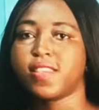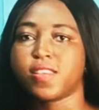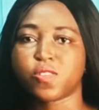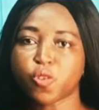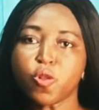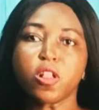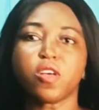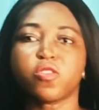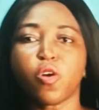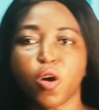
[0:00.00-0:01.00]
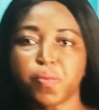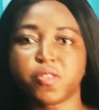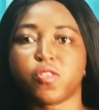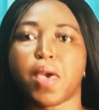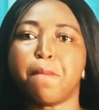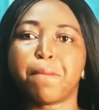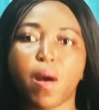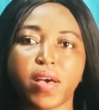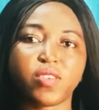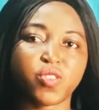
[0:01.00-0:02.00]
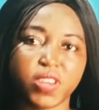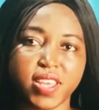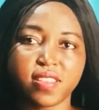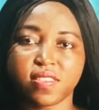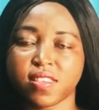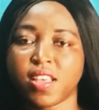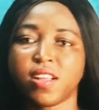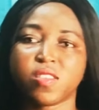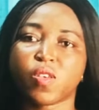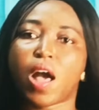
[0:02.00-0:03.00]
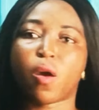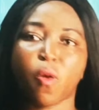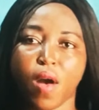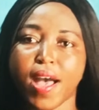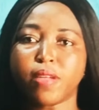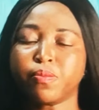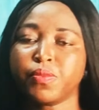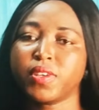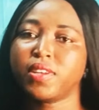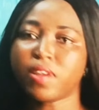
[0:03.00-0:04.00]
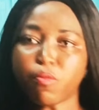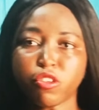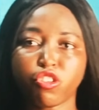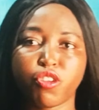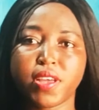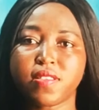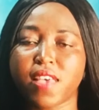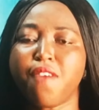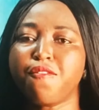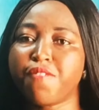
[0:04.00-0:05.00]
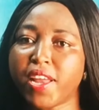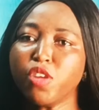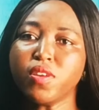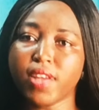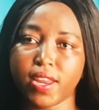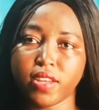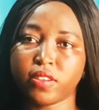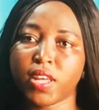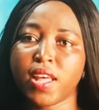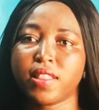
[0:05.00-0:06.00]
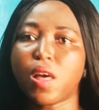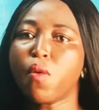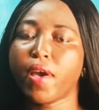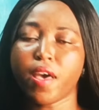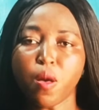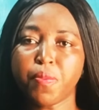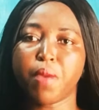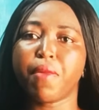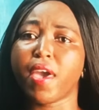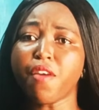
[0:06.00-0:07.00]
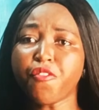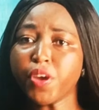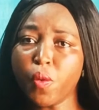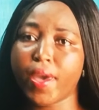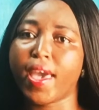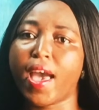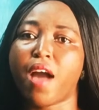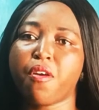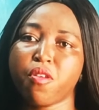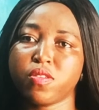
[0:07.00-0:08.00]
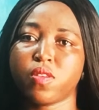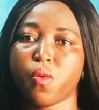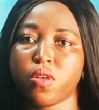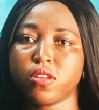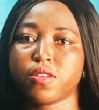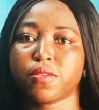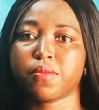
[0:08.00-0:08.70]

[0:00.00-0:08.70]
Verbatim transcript: The school also hopes to empower students to acquire, demonstrate, and value knowledge that will help them everywhere across the world.